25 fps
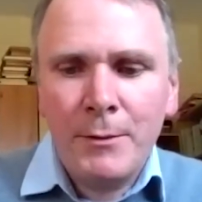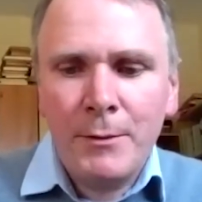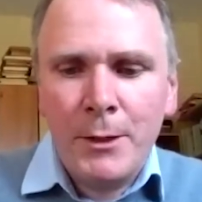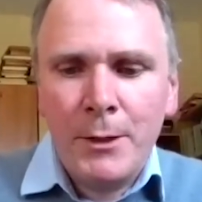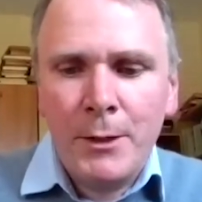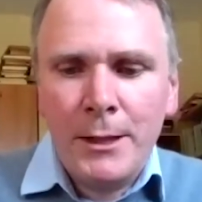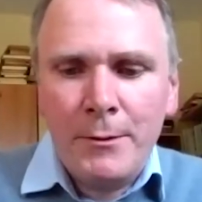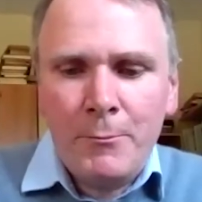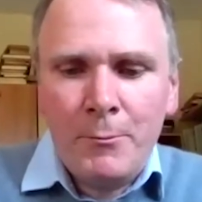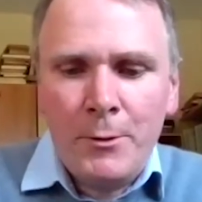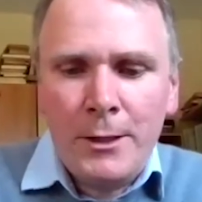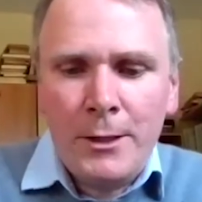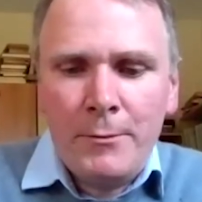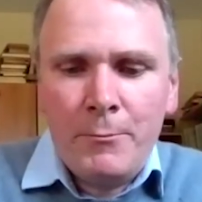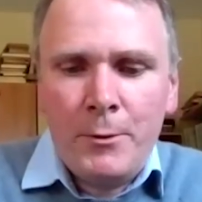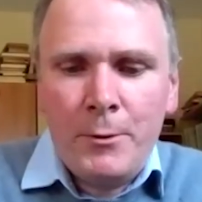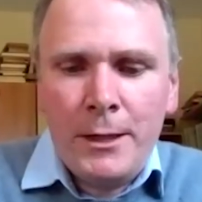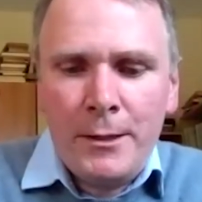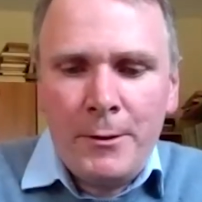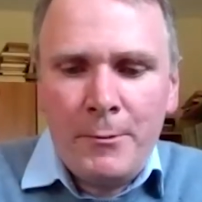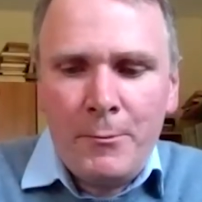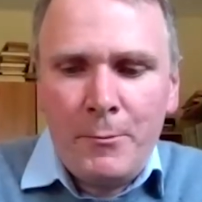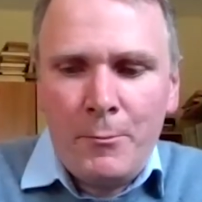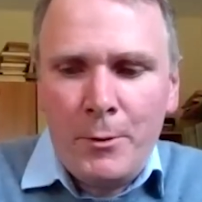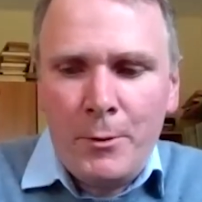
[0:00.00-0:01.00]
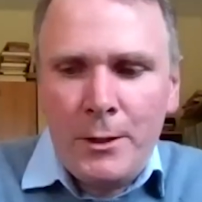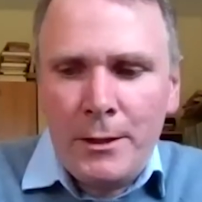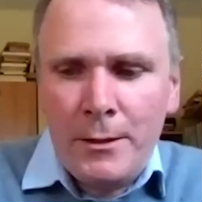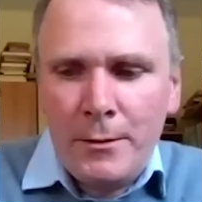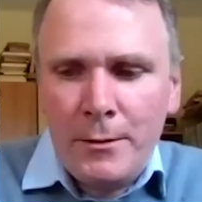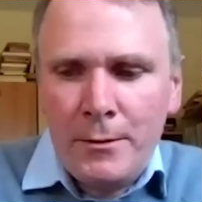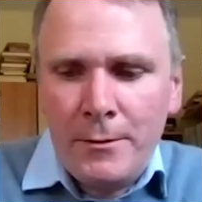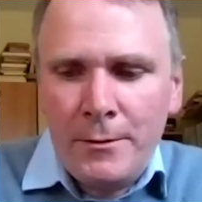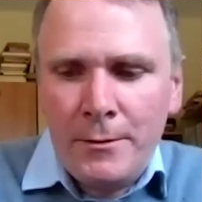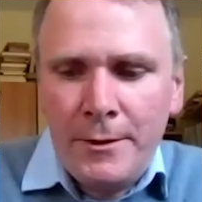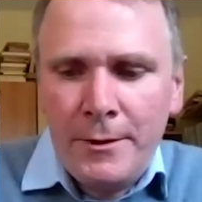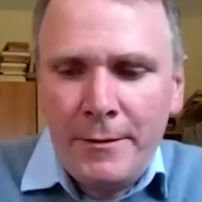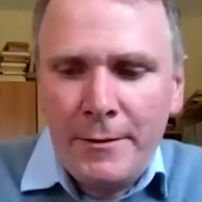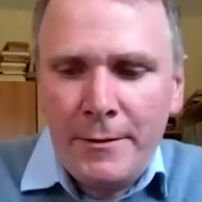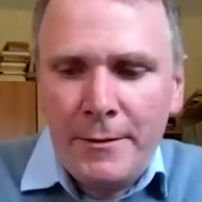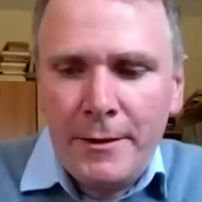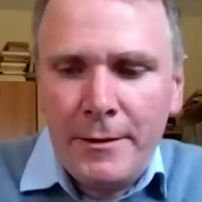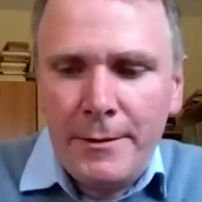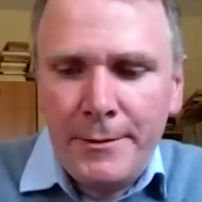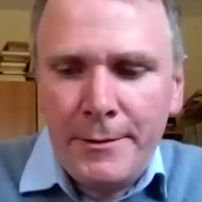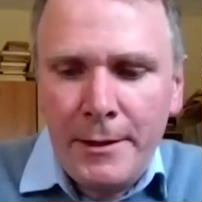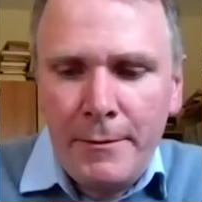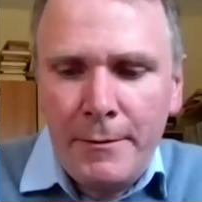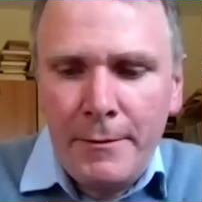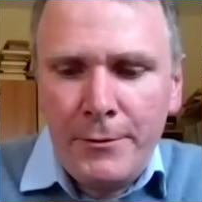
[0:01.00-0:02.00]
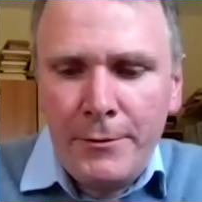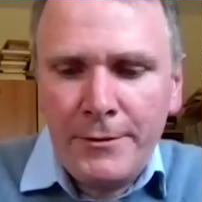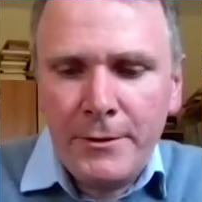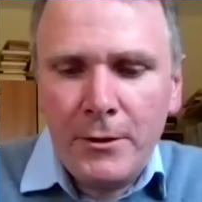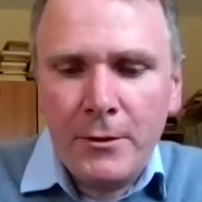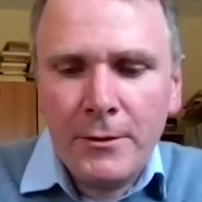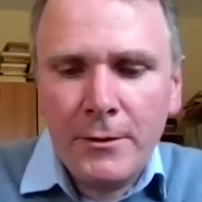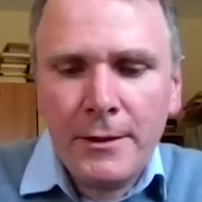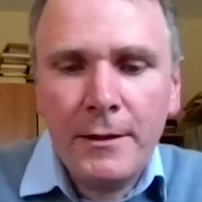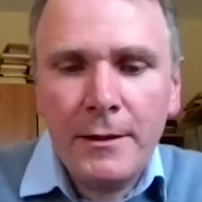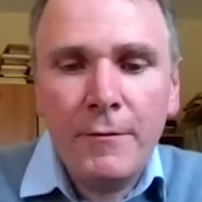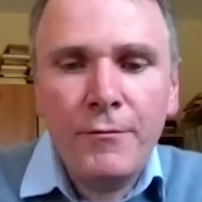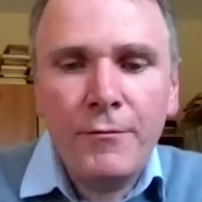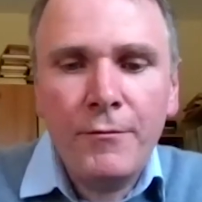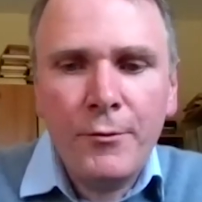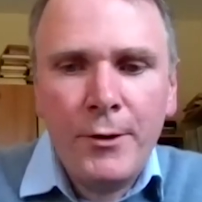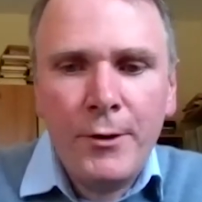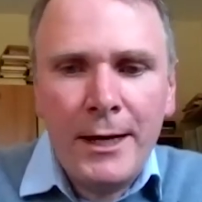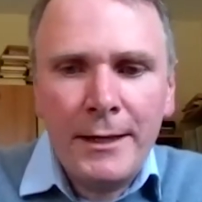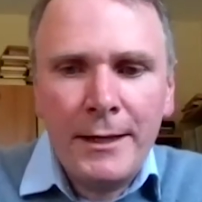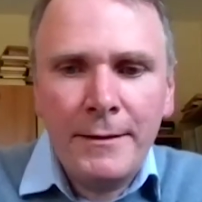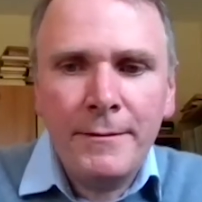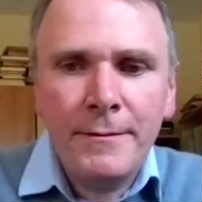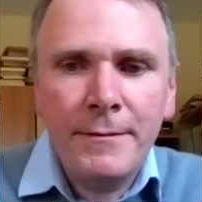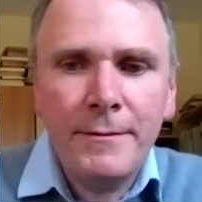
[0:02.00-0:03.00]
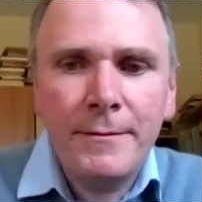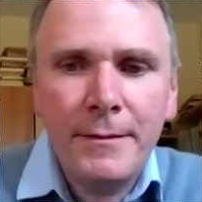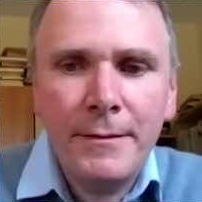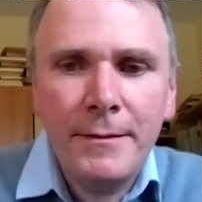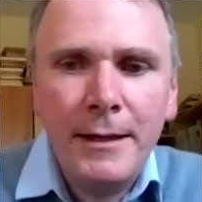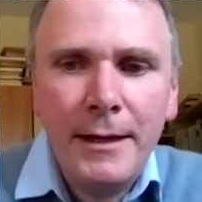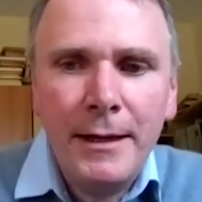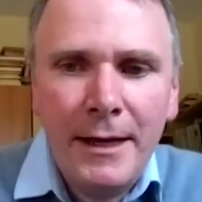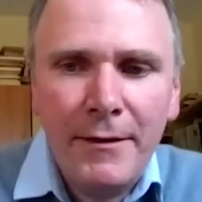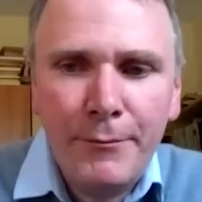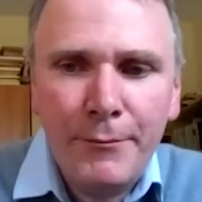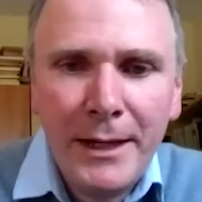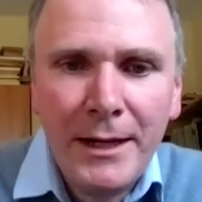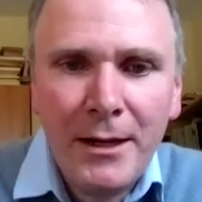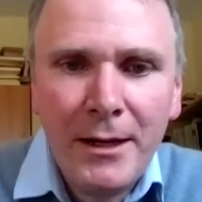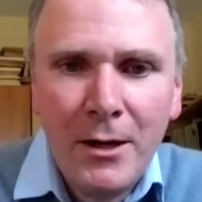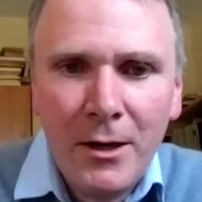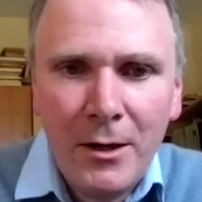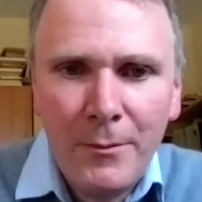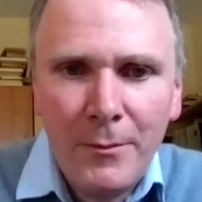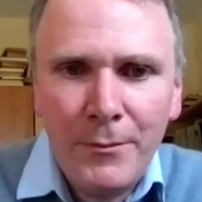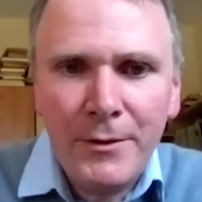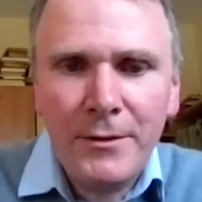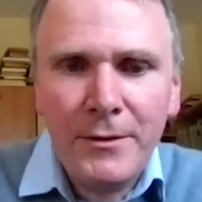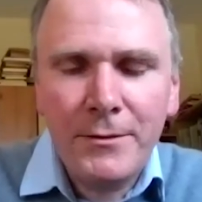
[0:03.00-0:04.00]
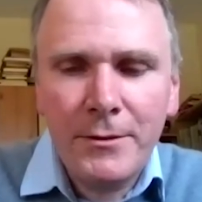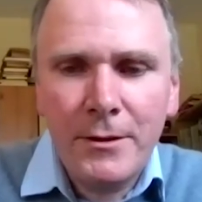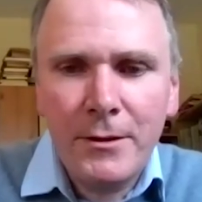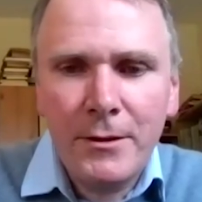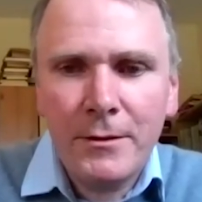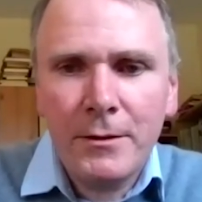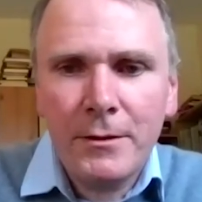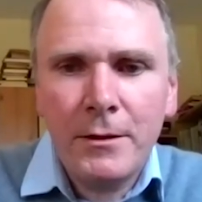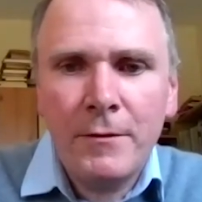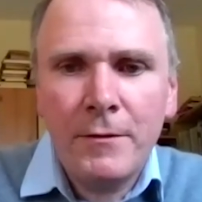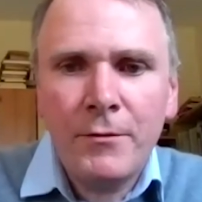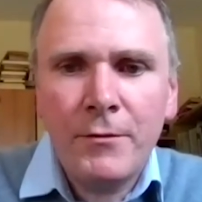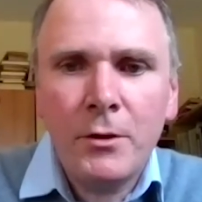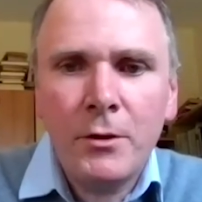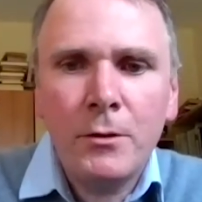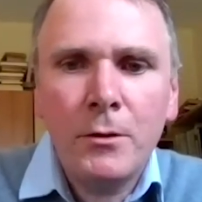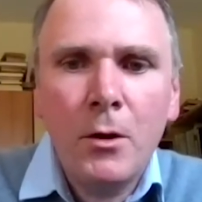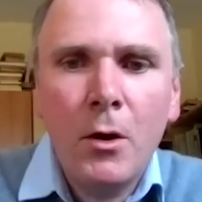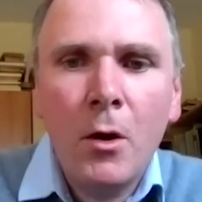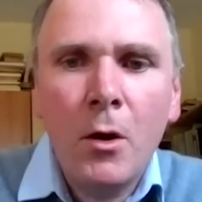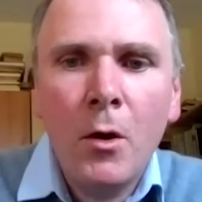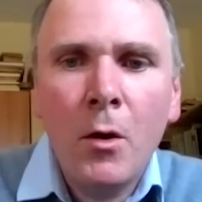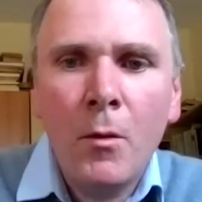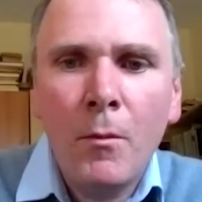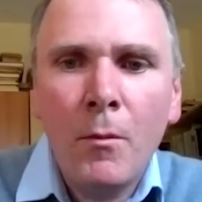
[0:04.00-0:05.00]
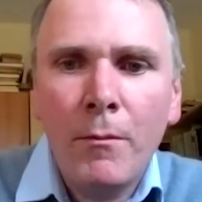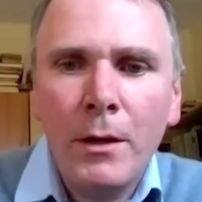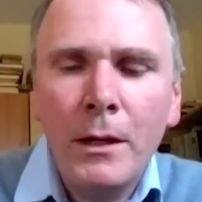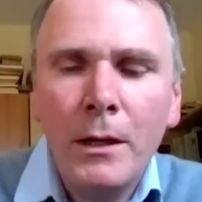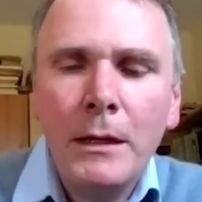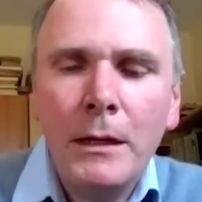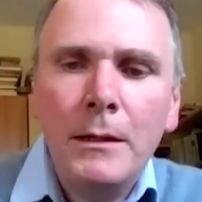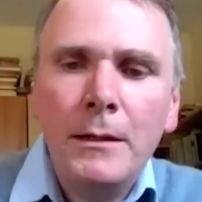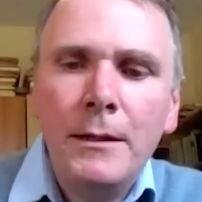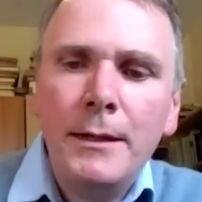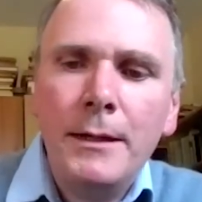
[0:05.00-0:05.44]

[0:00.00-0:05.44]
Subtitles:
I mean, the circle of friends have become the circle of your home,